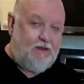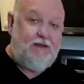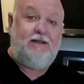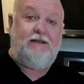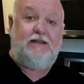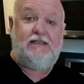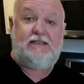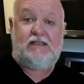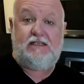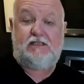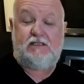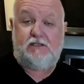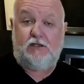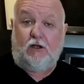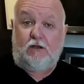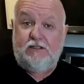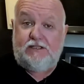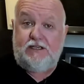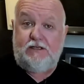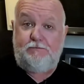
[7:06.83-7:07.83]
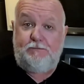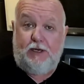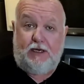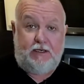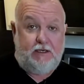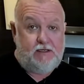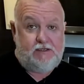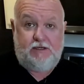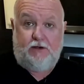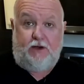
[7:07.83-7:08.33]
This is salted
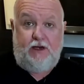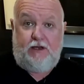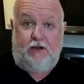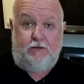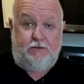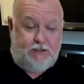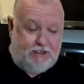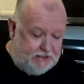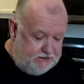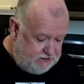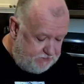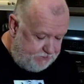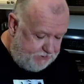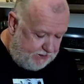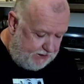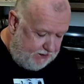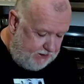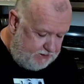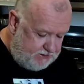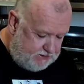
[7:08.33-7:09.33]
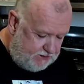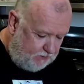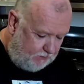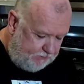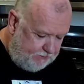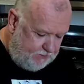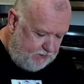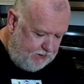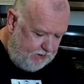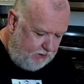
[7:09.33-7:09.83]
butter, so I don't need to put any
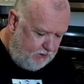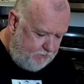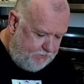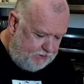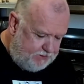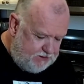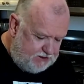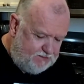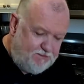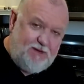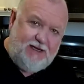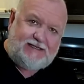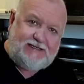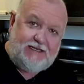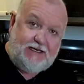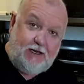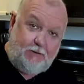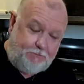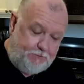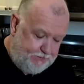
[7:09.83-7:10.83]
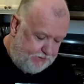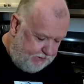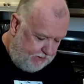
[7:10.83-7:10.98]
salt in here, but just mix it up with the